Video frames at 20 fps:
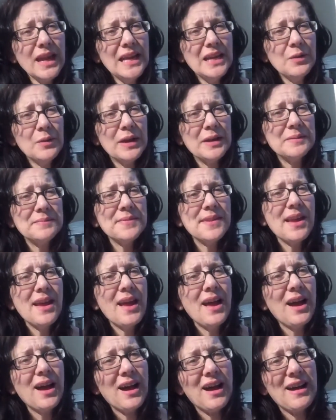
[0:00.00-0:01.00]
Anyway,
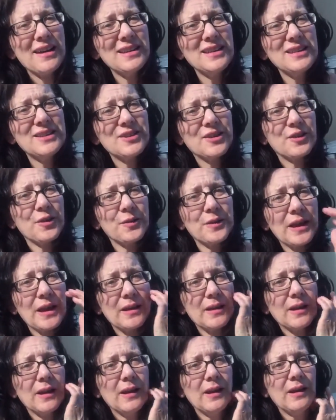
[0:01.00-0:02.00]
I need to go
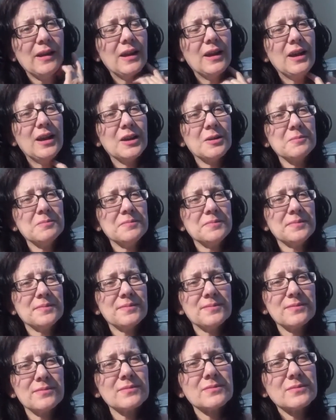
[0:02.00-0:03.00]
get um,
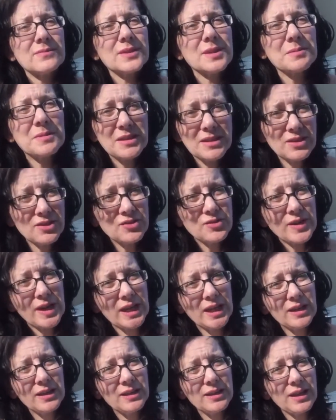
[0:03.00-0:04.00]
something to
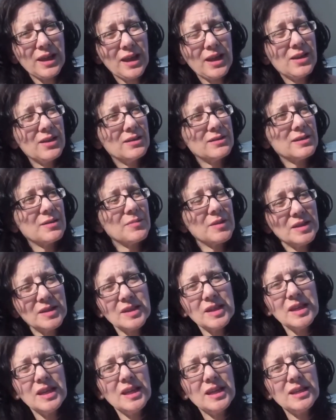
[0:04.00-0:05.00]
drink and
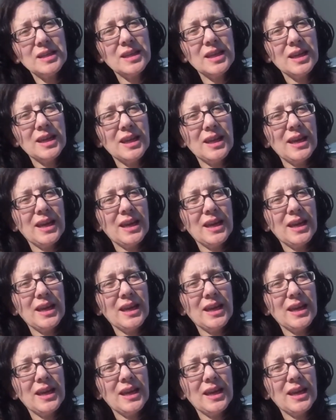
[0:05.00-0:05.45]
something to eat,